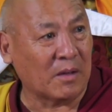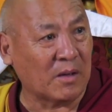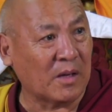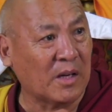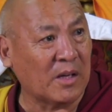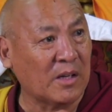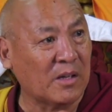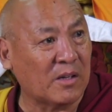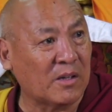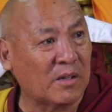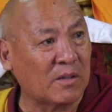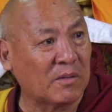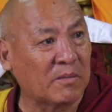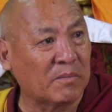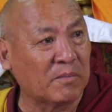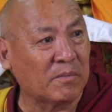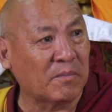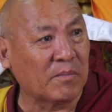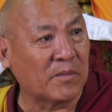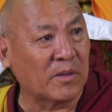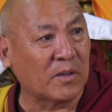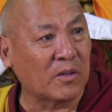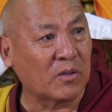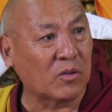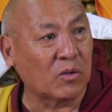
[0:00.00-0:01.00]
Right?
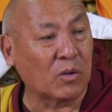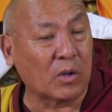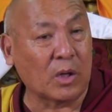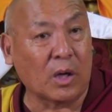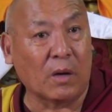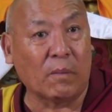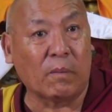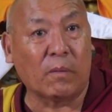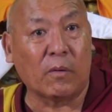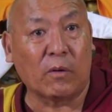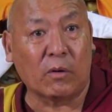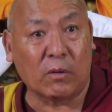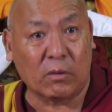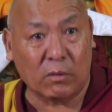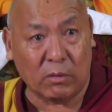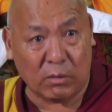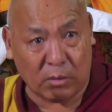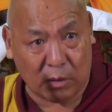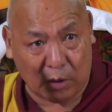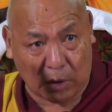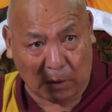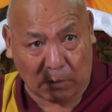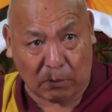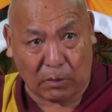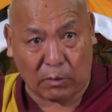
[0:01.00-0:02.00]
So therefore,
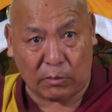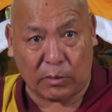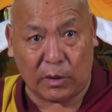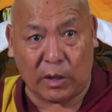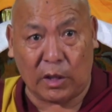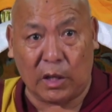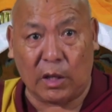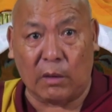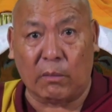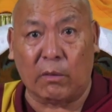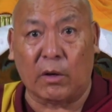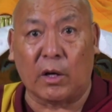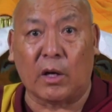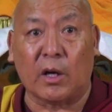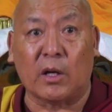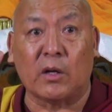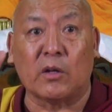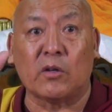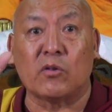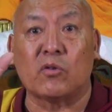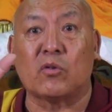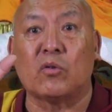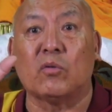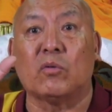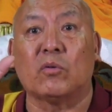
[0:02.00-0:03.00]
develop their loving
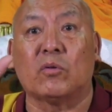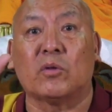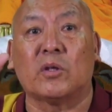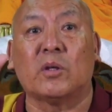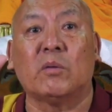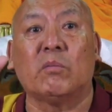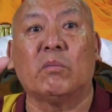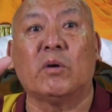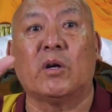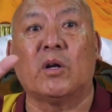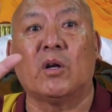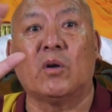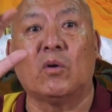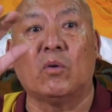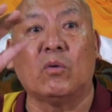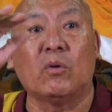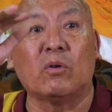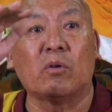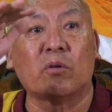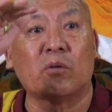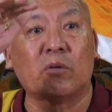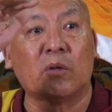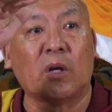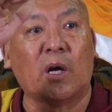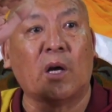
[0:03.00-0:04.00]
kindness to somebody who
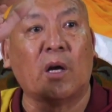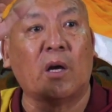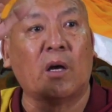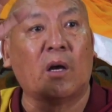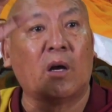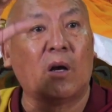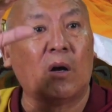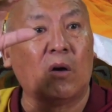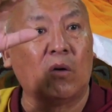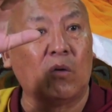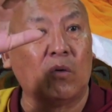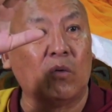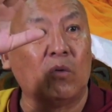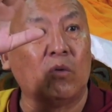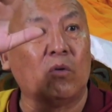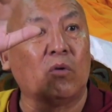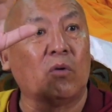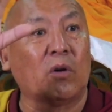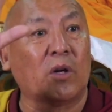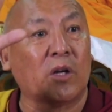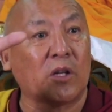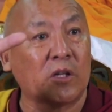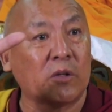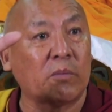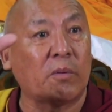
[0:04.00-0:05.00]
is higher and who
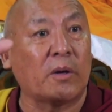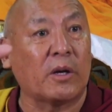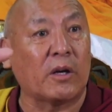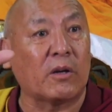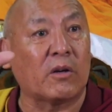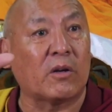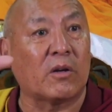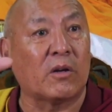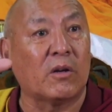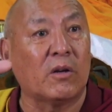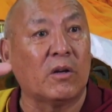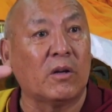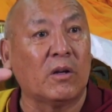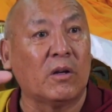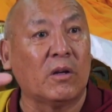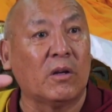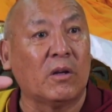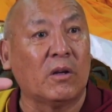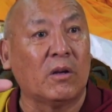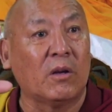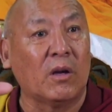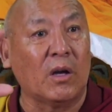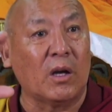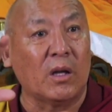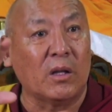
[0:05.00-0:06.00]
you respect,
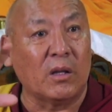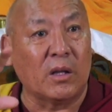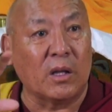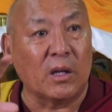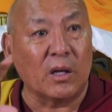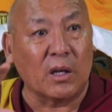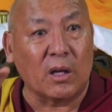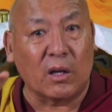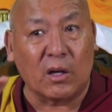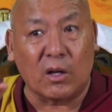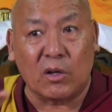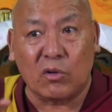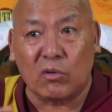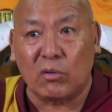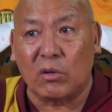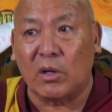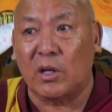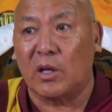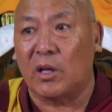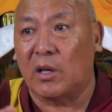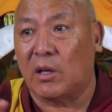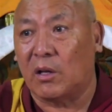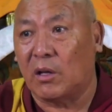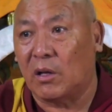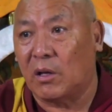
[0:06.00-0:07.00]
and then
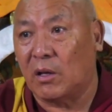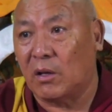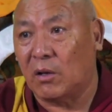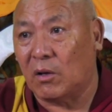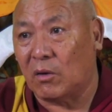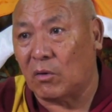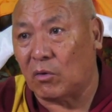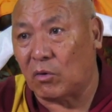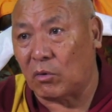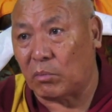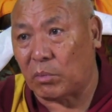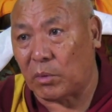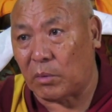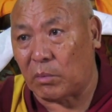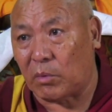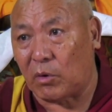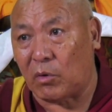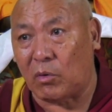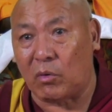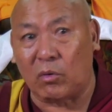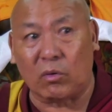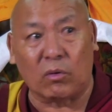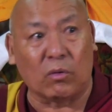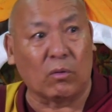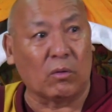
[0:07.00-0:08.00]
gradually to people
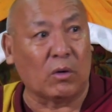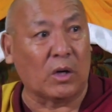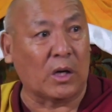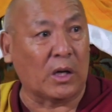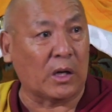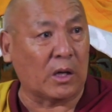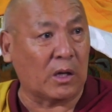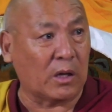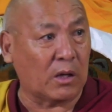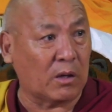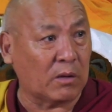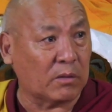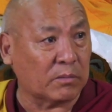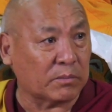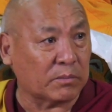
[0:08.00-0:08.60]
who you like.